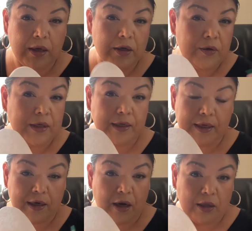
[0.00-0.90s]
You can
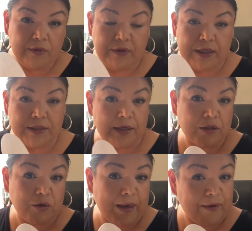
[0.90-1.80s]
get all of these at
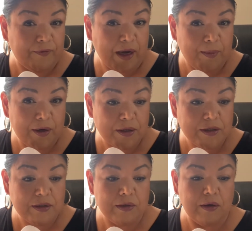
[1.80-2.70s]
Joann
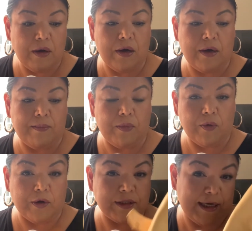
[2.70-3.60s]
Fabrics
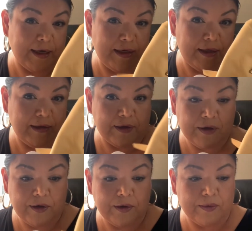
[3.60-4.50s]
or Tandy
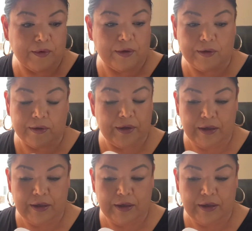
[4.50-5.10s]
Leather or